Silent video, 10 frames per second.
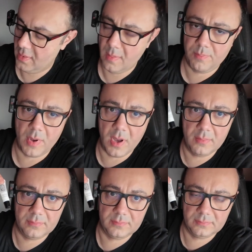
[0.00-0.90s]
Lip
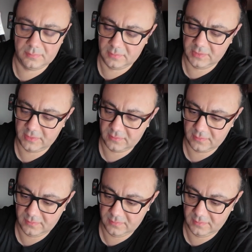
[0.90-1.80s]
balm.
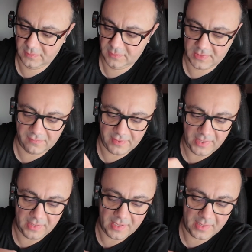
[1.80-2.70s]

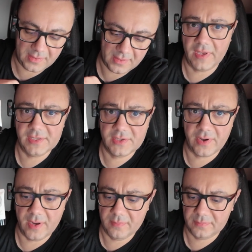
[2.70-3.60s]
Definitely need that. Face
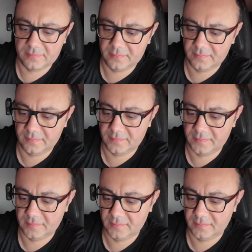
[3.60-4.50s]
cream.
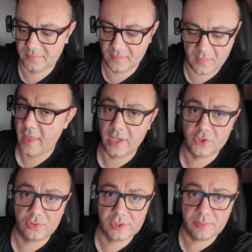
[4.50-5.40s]

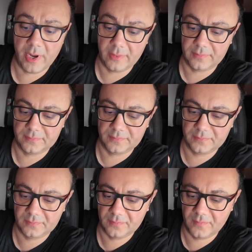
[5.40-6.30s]
Natural spray.
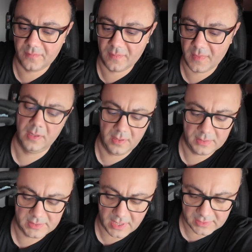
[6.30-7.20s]

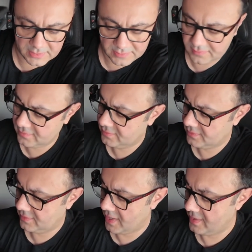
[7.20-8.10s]
Socks.
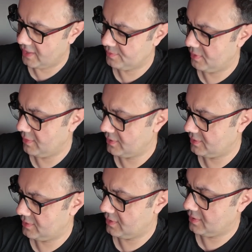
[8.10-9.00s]
And that's pretty much.
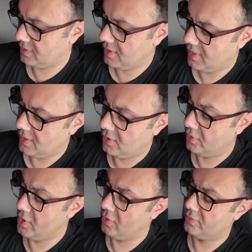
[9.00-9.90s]

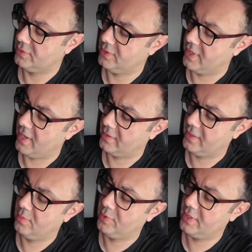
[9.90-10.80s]
No, you got
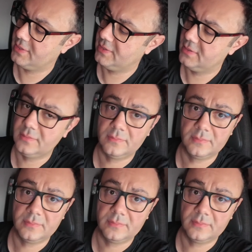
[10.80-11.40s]
earplugs